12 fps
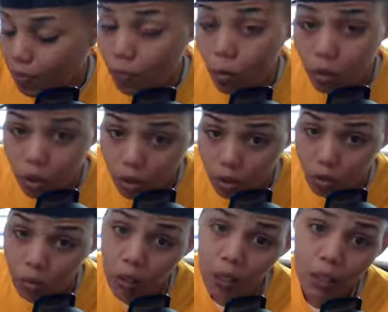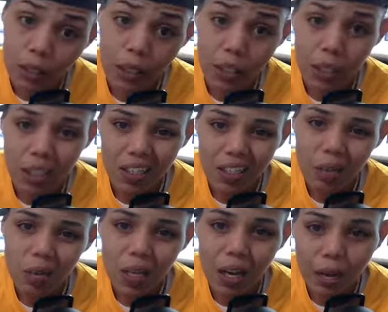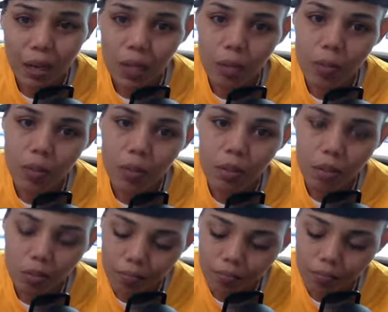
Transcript: Forced you not to go into hiding, but to